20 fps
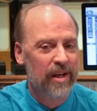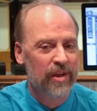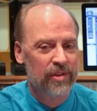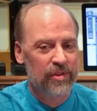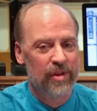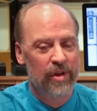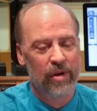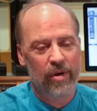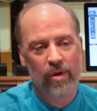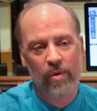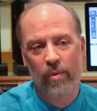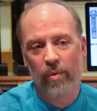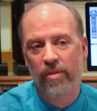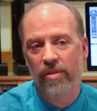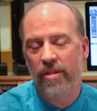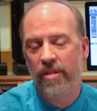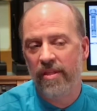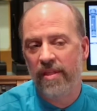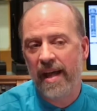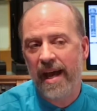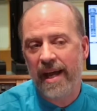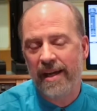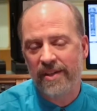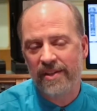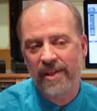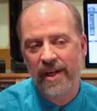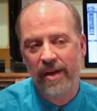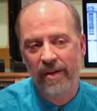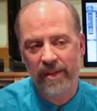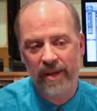So that
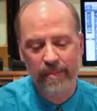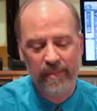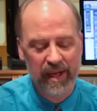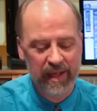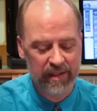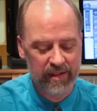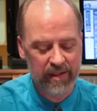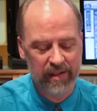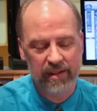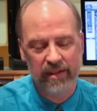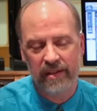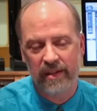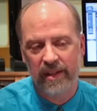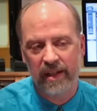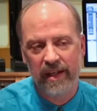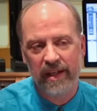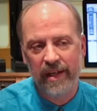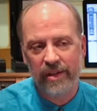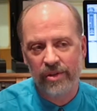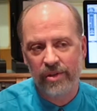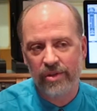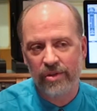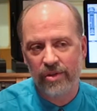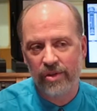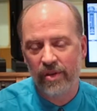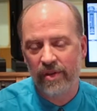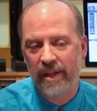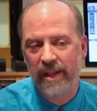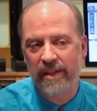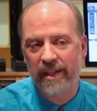is how they make the connections
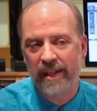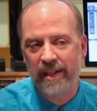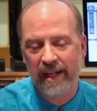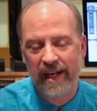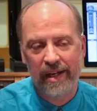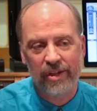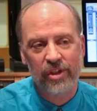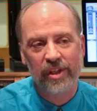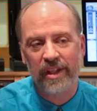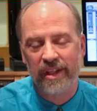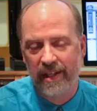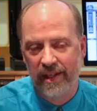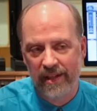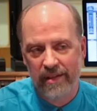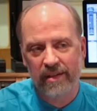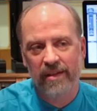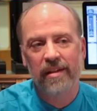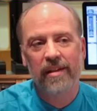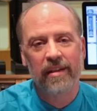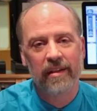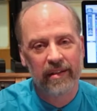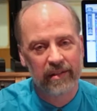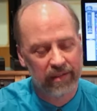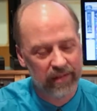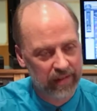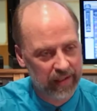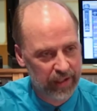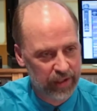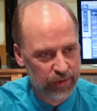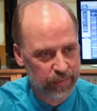so that they can actually get
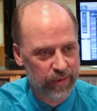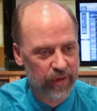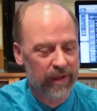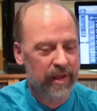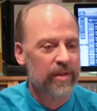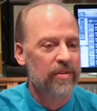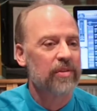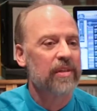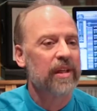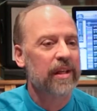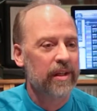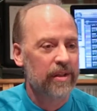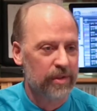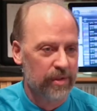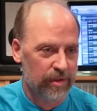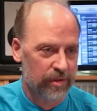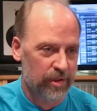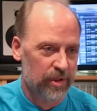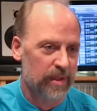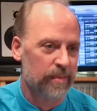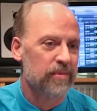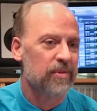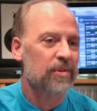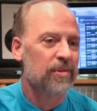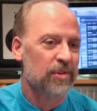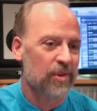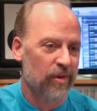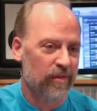experience, internships and so